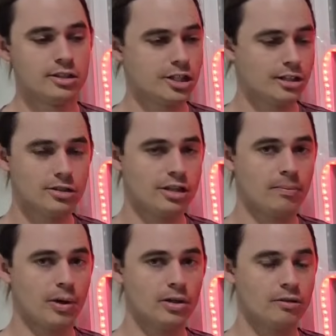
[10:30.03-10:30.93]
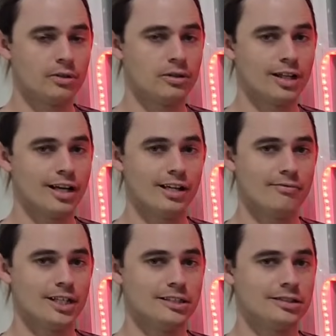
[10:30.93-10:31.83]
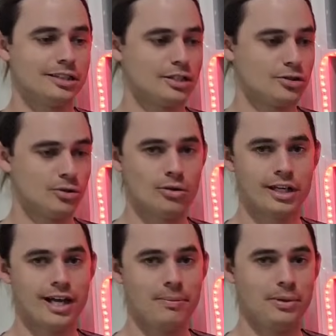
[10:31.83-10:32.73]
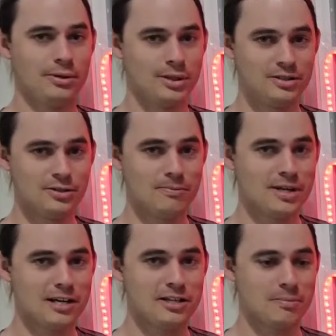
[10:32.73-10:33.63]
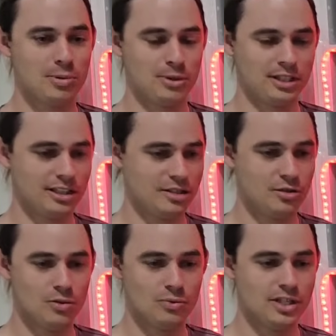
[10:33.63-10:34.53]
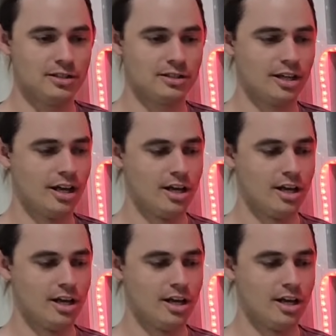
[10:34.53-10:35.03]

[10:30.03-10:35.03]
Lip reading: just like Pokemon card investing, it's your capital and your money you're putting in and your risk.